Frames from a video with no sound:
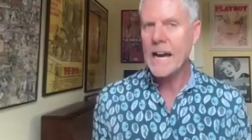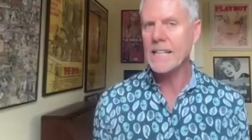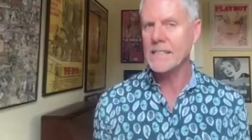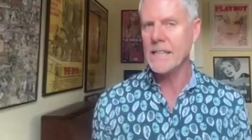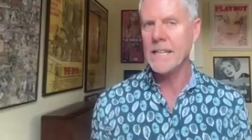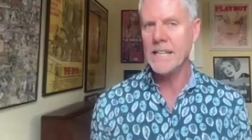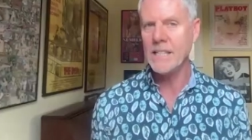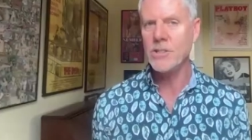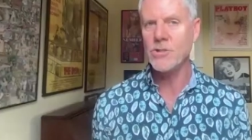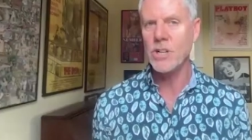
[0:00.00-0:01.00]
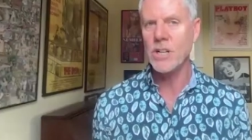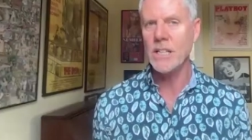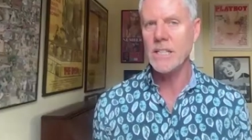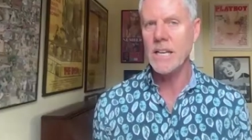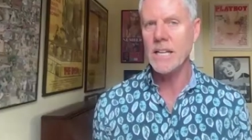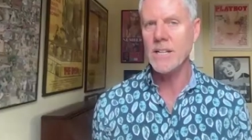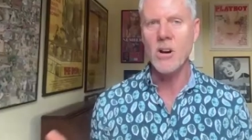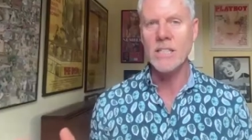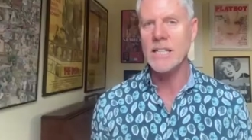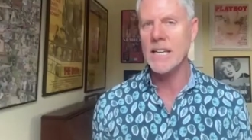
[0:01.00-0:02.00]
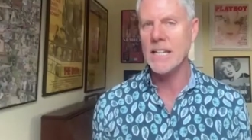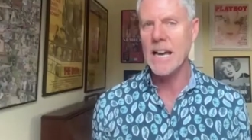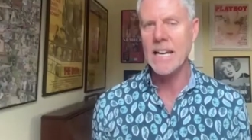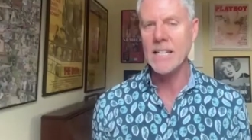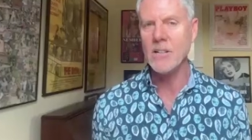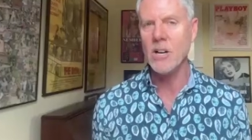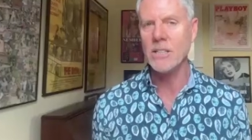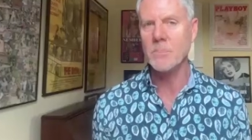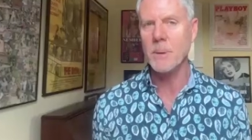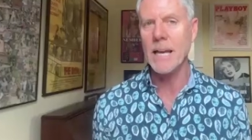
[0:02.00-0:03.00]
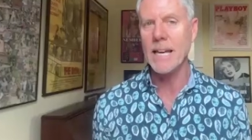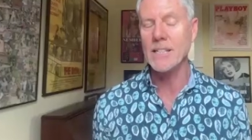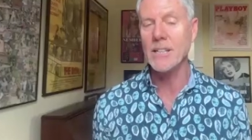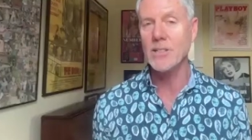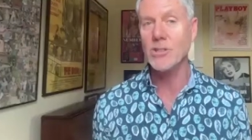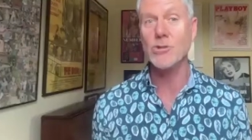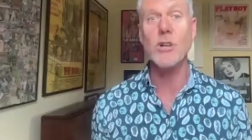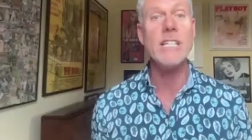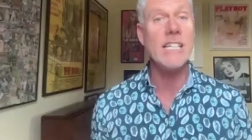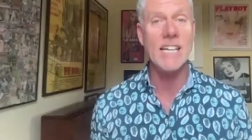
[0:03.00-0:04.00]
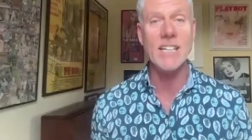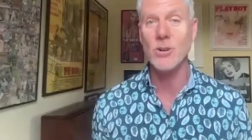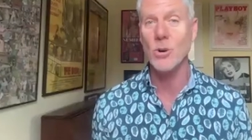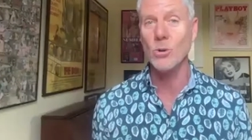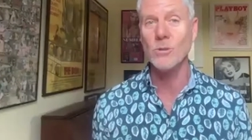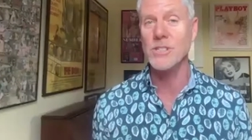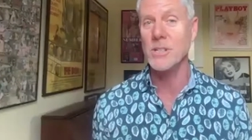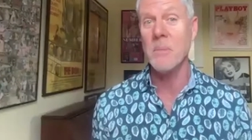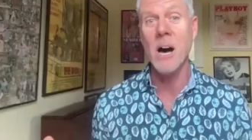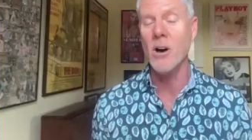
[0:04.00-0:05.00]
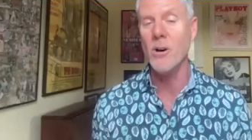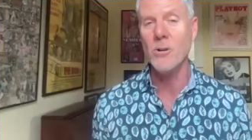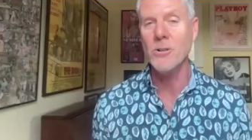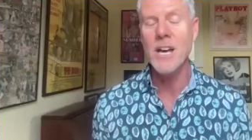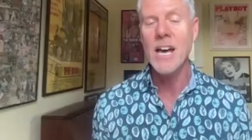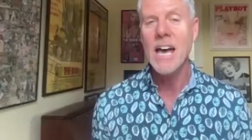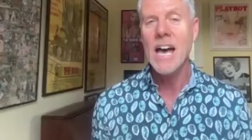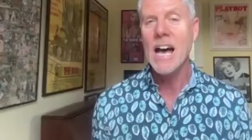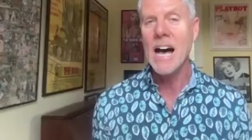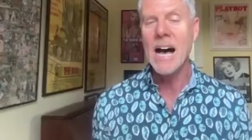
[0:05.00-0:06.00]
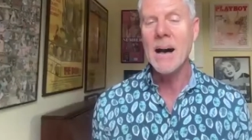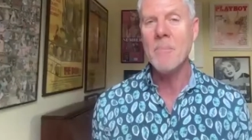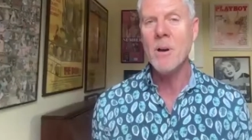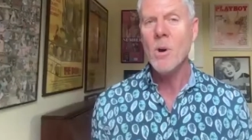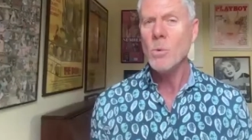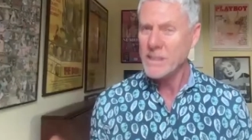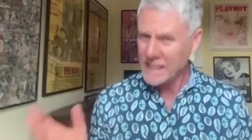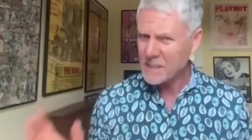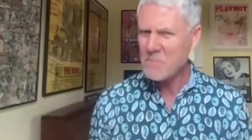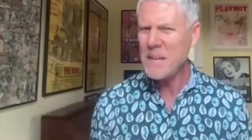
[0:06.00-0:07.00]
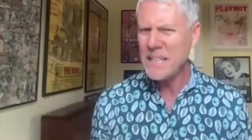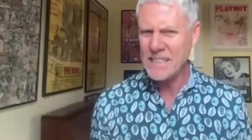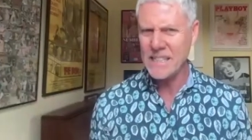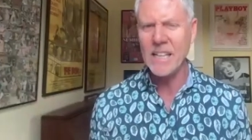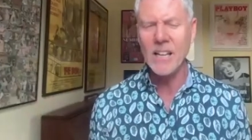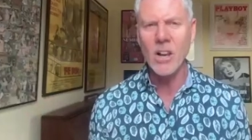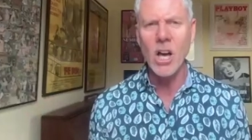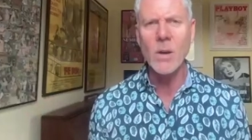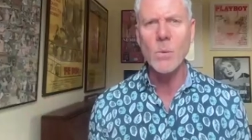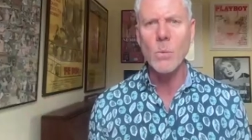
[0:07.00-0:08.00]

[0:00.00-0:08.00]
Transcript: cast in East Street in 1989 to play a, a street kid called Simone, um, was this a big deal? remember like, her